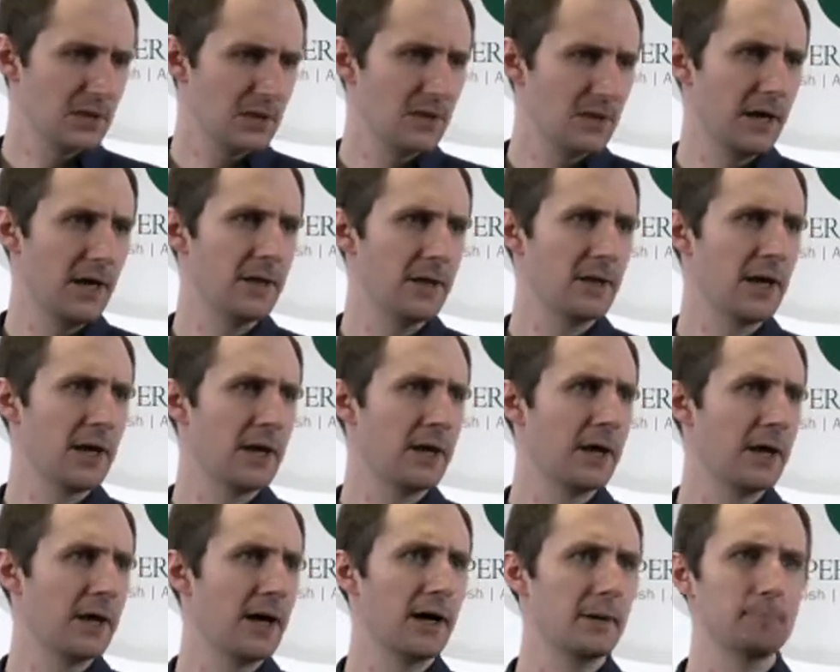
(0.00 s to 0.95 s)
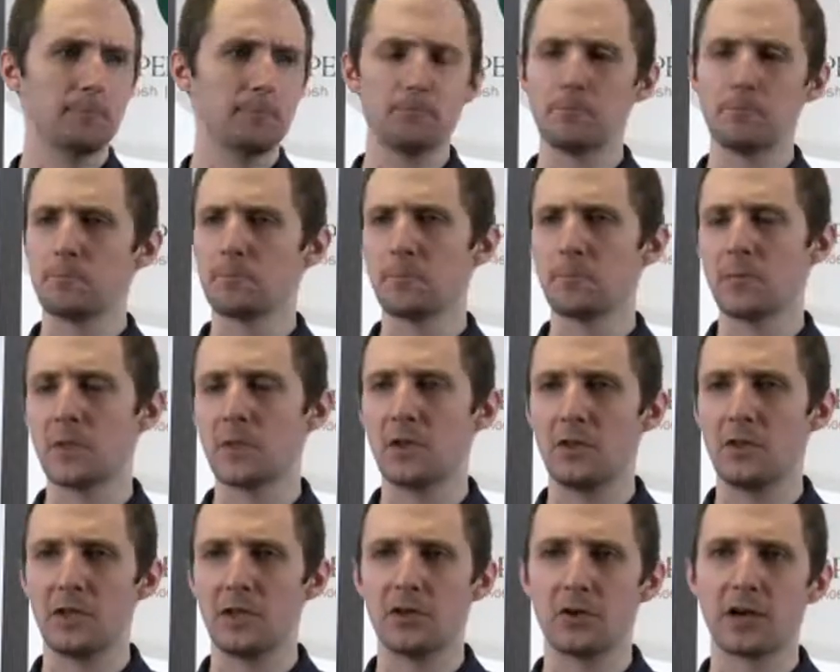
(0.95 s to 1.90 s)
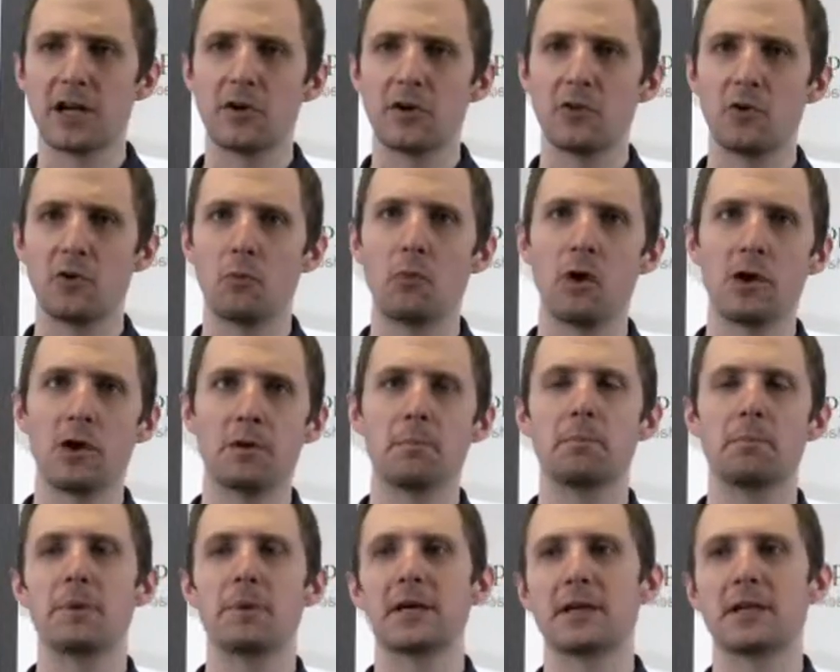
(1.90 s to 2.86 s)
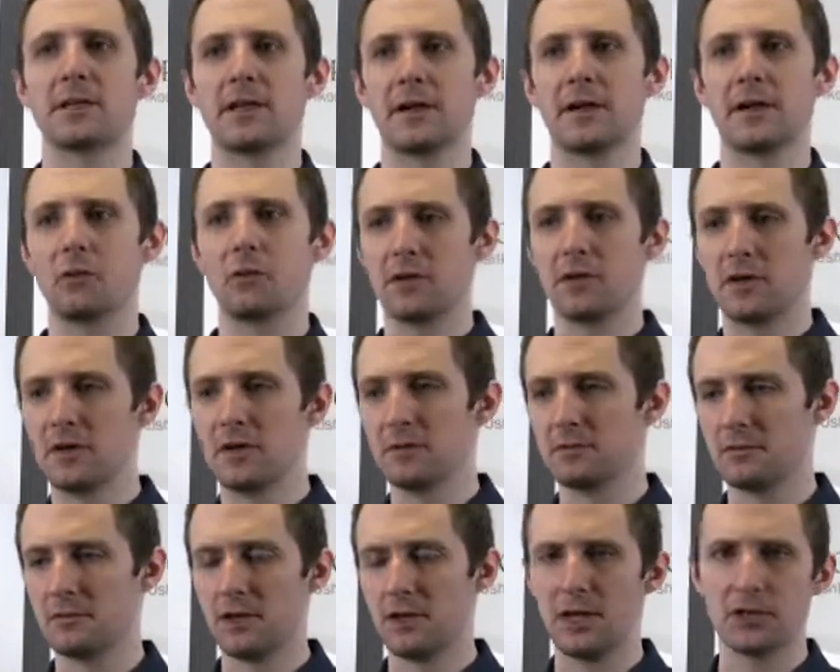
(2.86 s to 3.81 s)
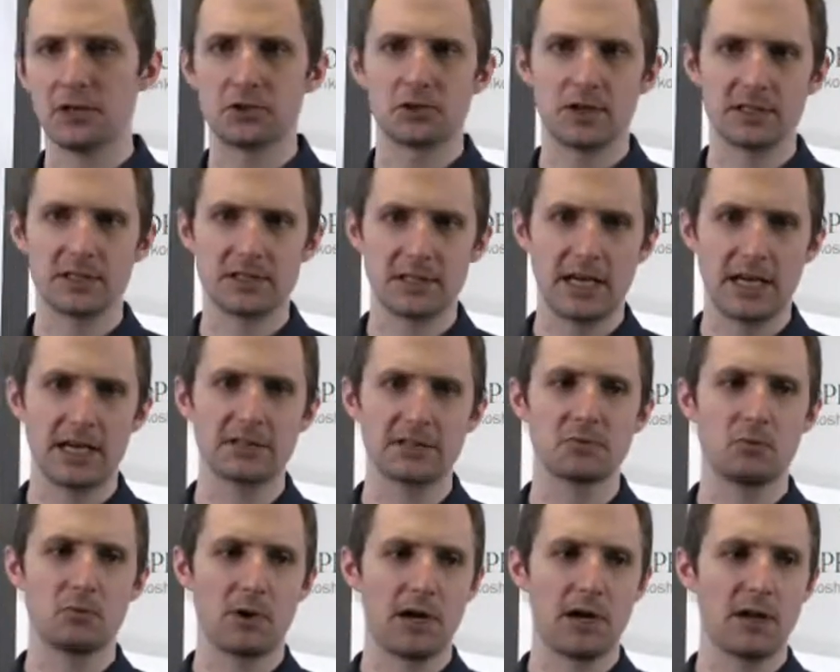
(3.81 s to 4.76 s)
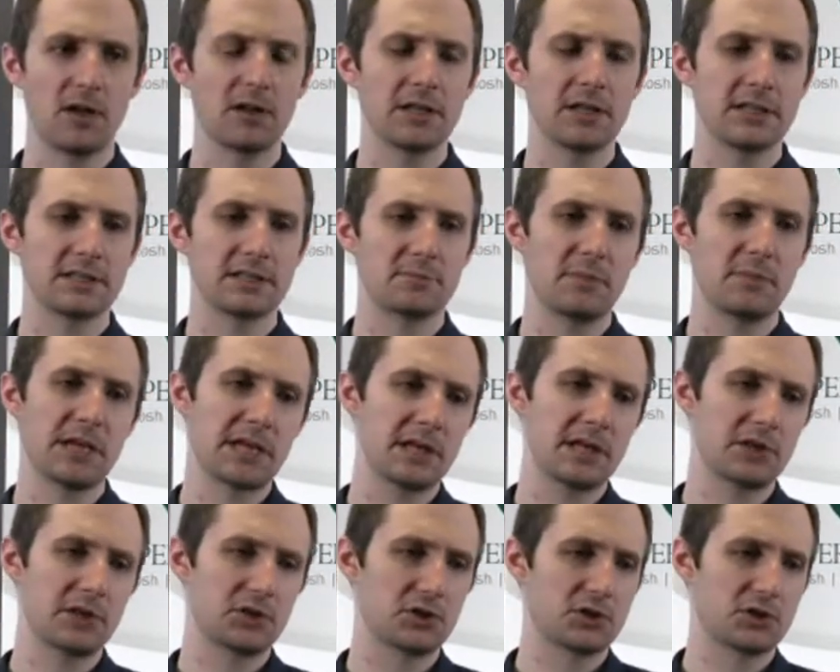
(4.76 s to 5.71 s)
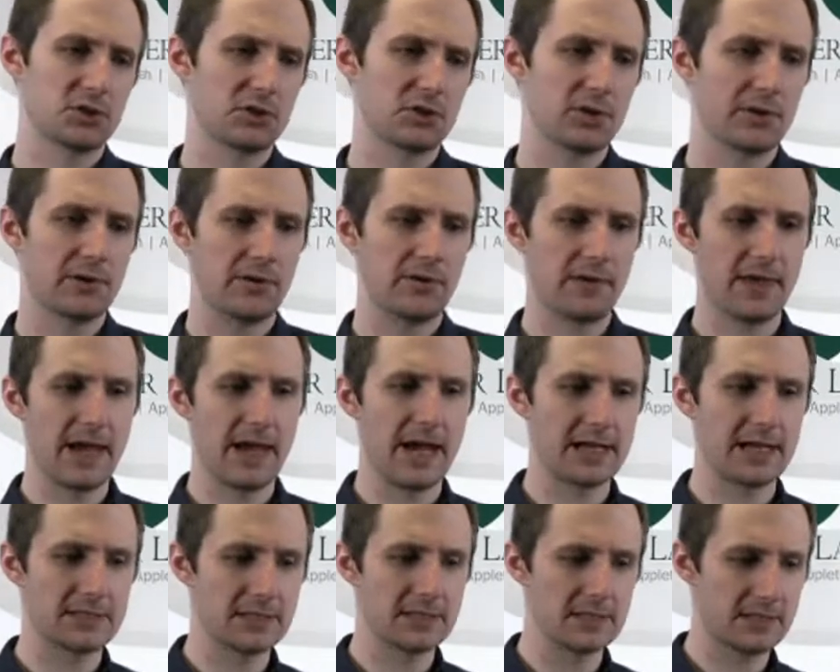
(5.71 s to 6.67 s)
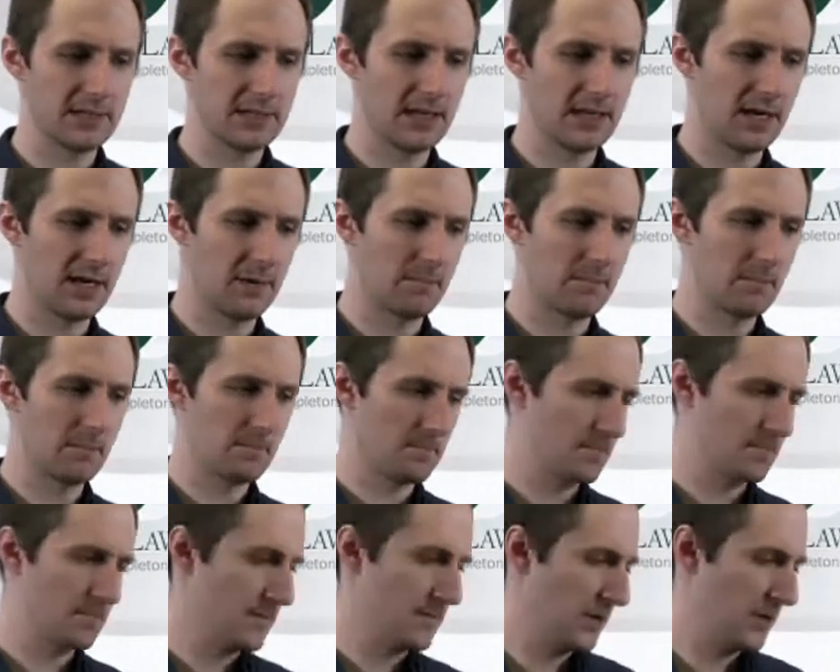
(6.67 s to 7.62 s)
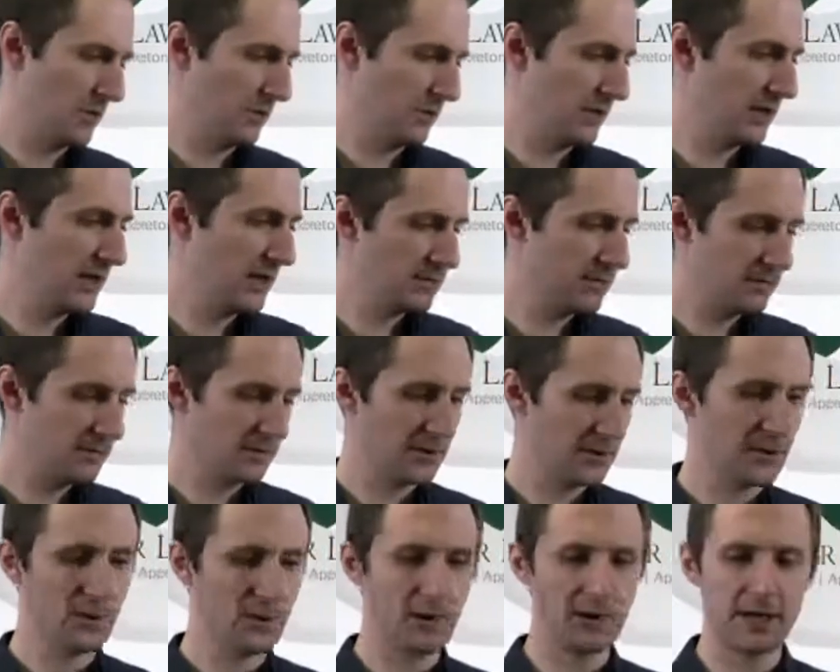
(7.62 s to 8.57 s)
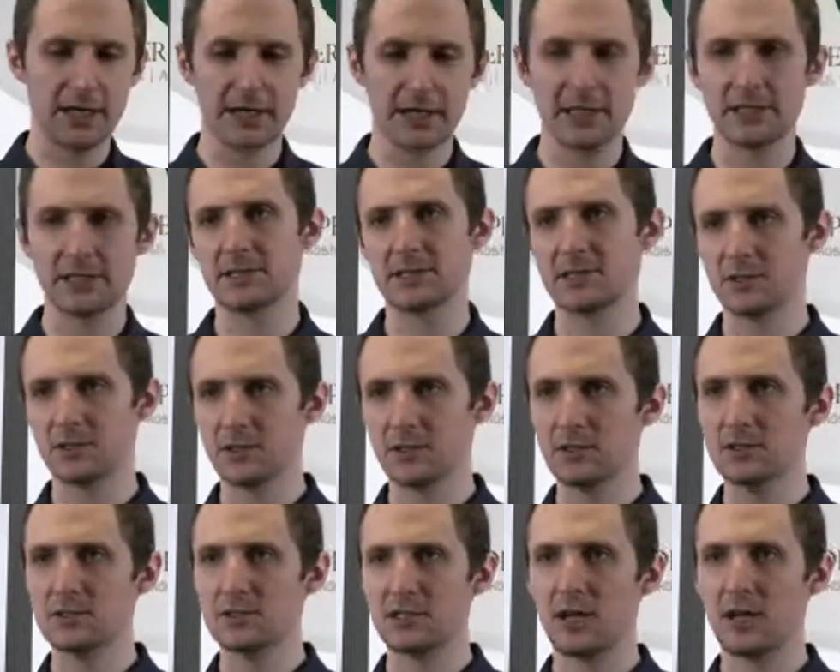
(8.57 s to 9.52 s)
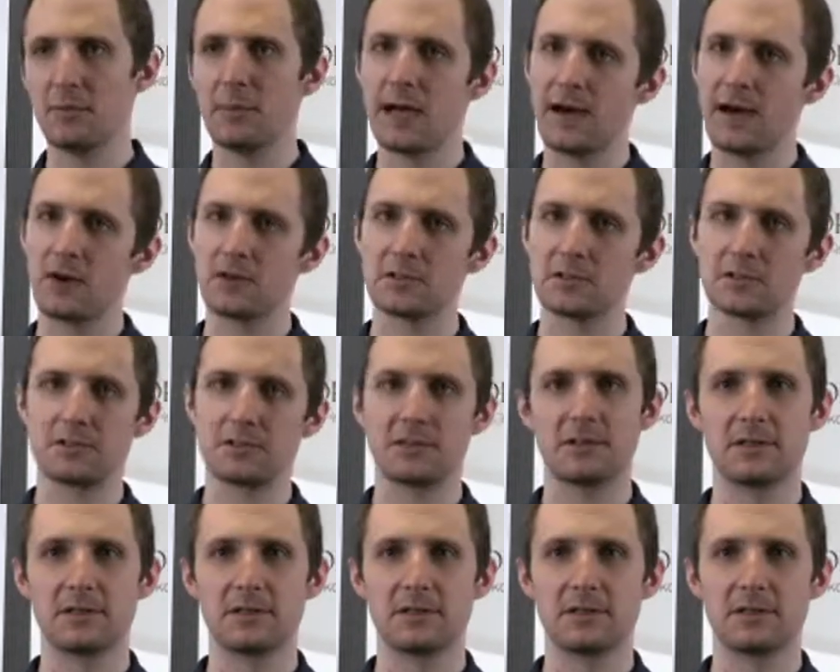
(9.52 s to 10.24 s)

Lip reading: then, kind of the one big thing with a trust as well is making sure that, if there are any concerns about,